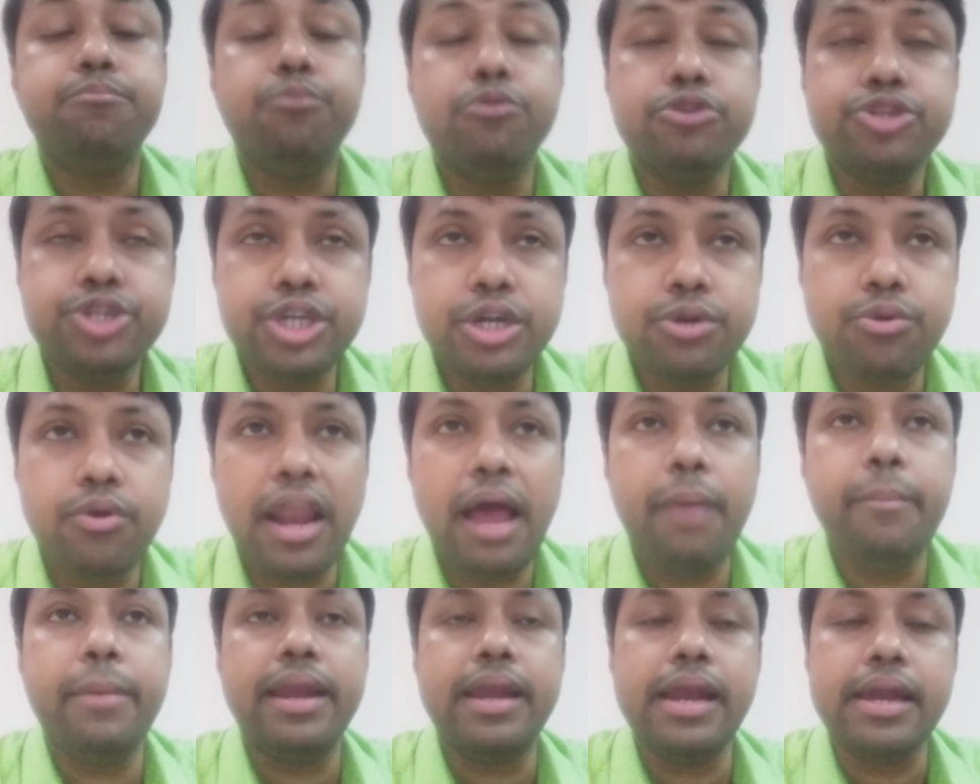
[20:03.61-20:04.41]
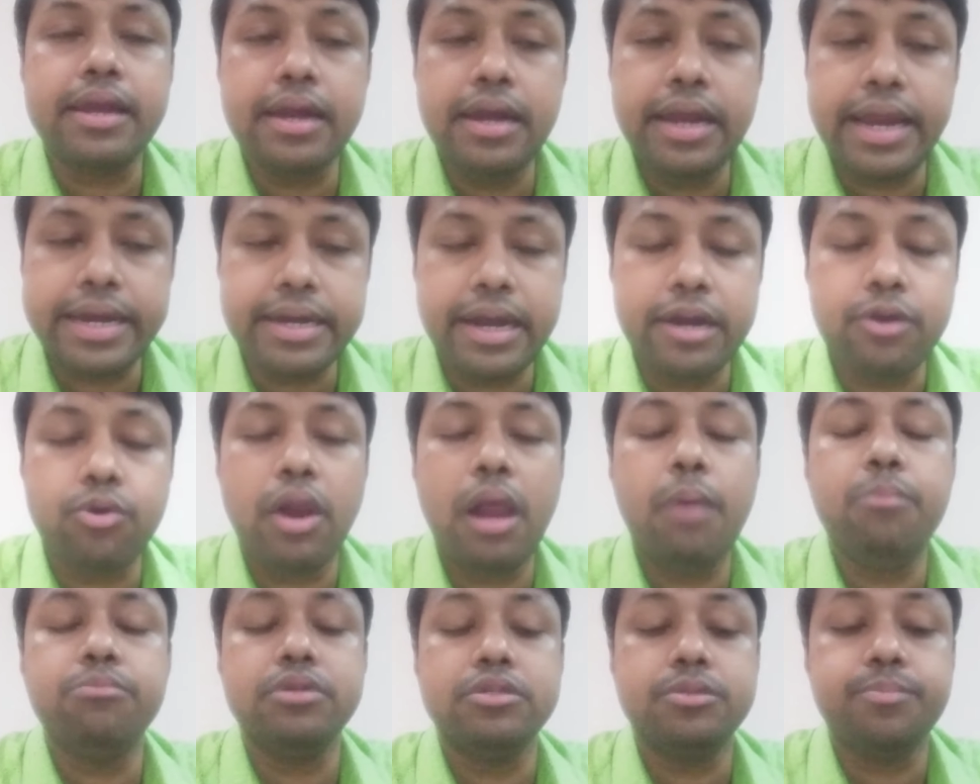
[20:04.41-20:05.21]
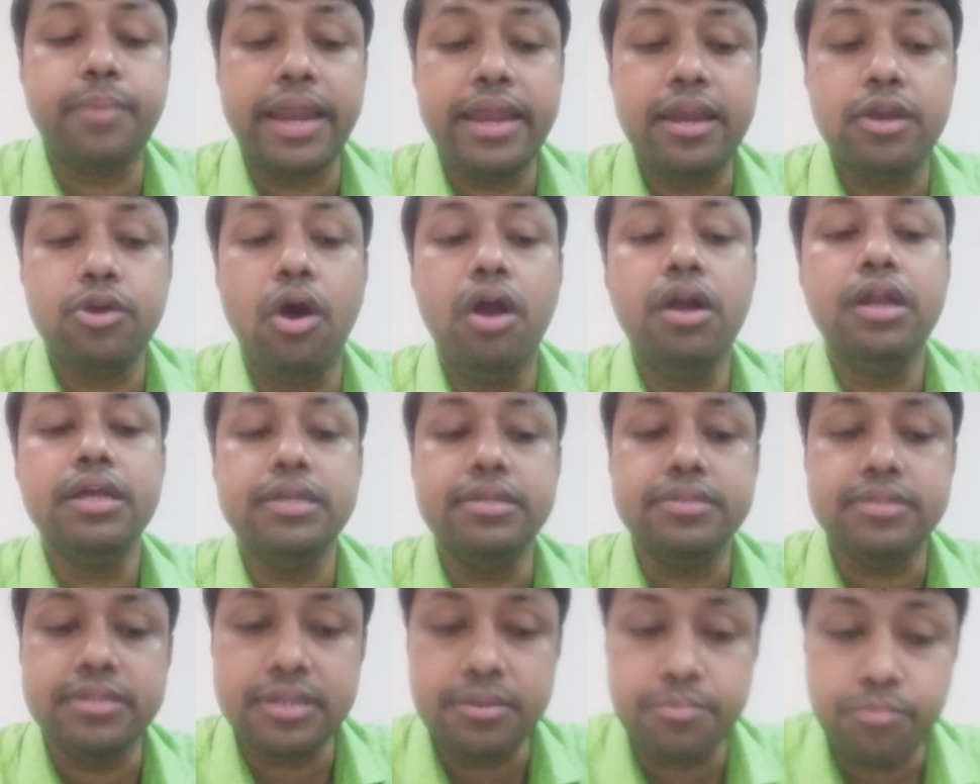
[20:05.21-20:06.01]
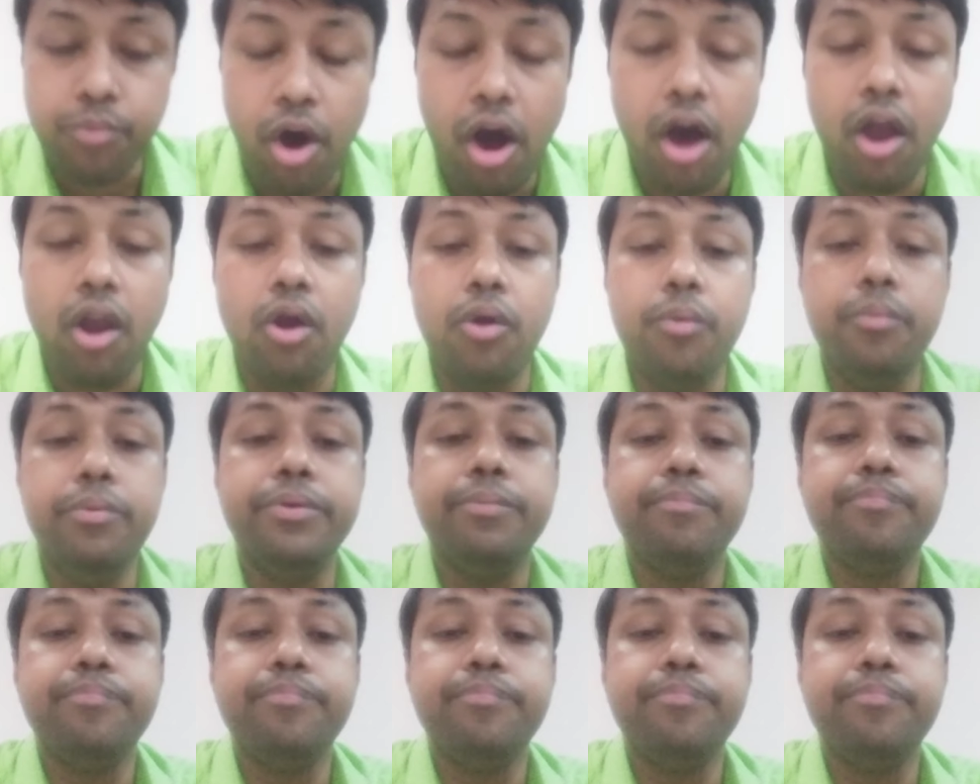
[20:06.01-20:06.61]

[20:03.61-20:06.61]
posterior column and lateral column of the spinal cord is involved.